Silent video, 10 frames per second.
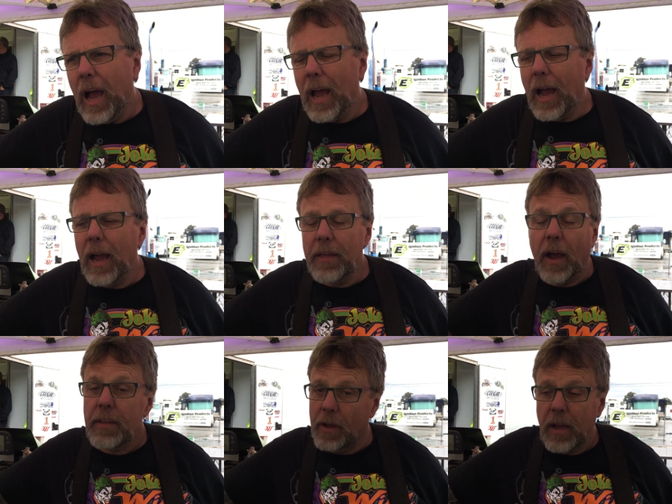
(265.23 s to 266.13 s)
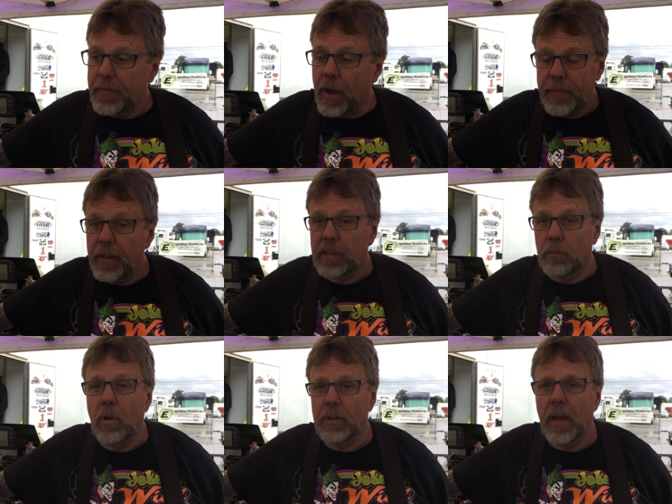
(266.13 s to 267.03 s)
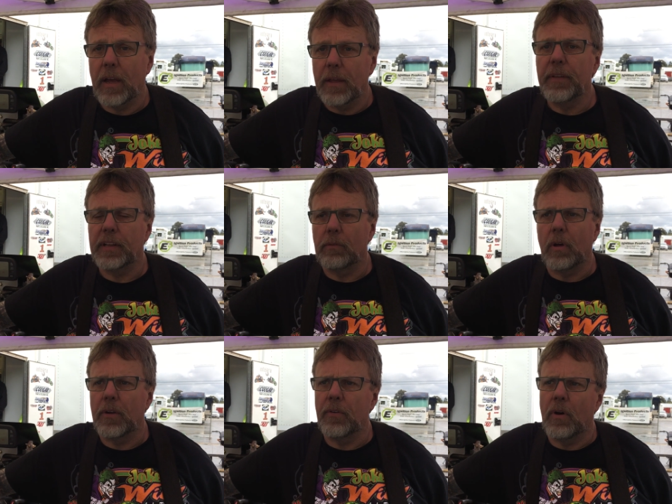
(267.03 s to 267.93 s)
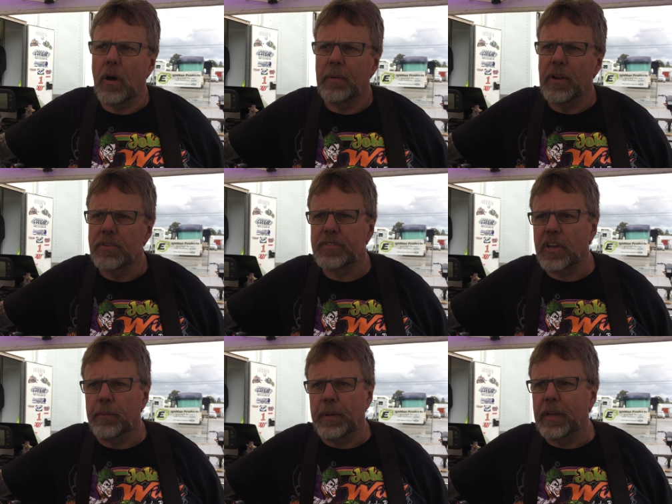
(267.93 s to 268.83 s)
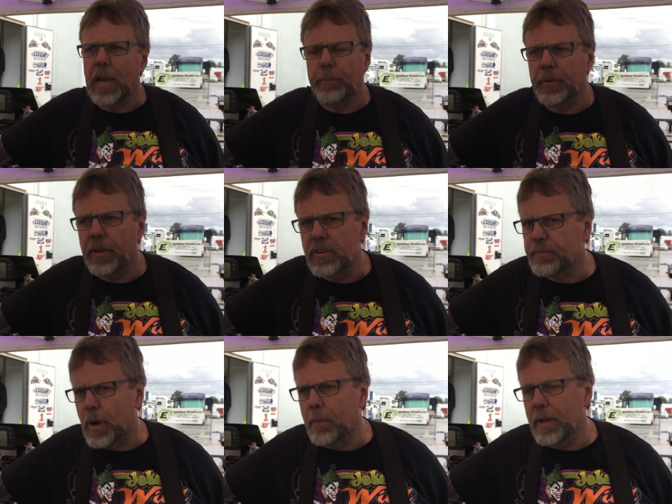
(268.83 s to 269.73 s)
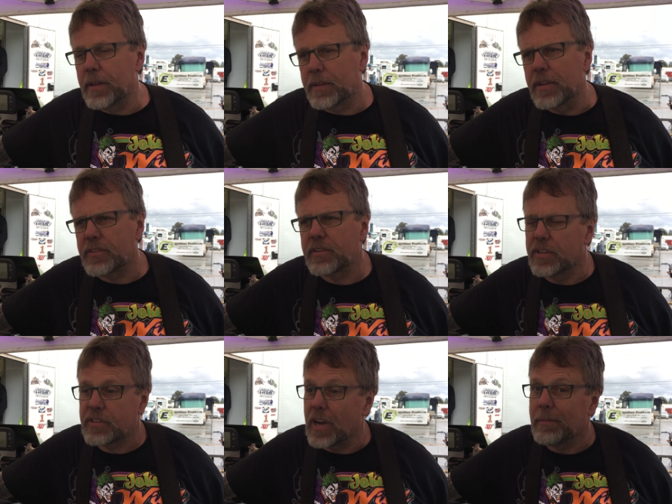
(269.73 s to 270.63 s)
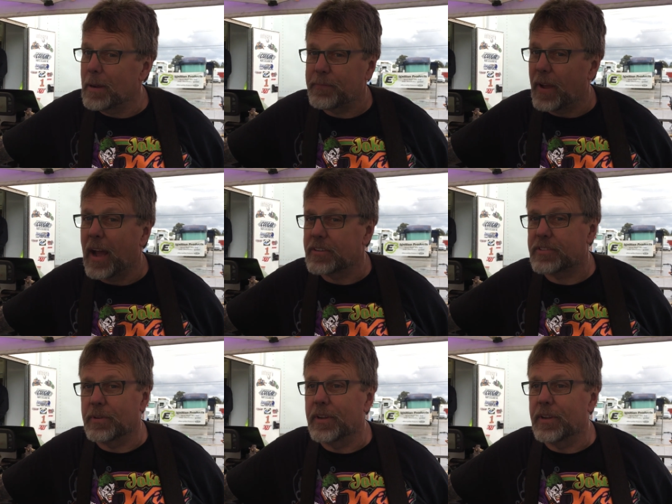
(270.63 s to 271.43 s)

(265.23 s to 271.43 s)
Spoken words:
I think they will, yeah. I think they will. I don't know how many years it's going to be, a couple of years probably. It's coming up fast.